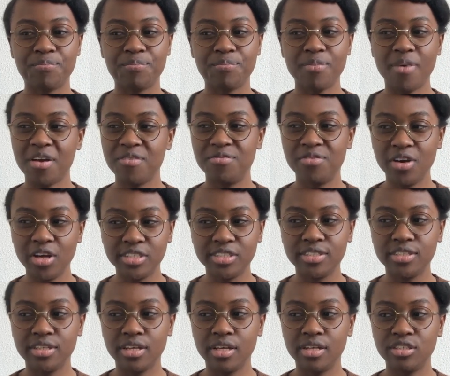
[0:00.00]
I
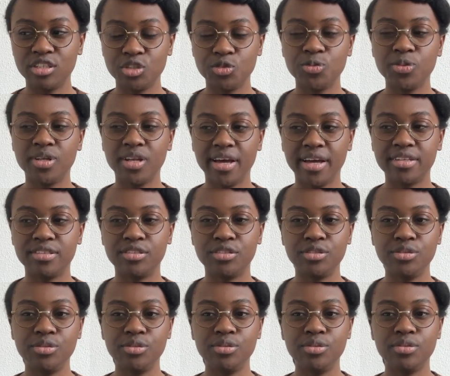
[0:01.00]
first just would like
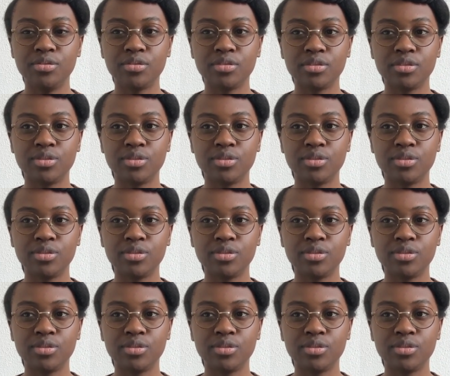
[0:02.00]
to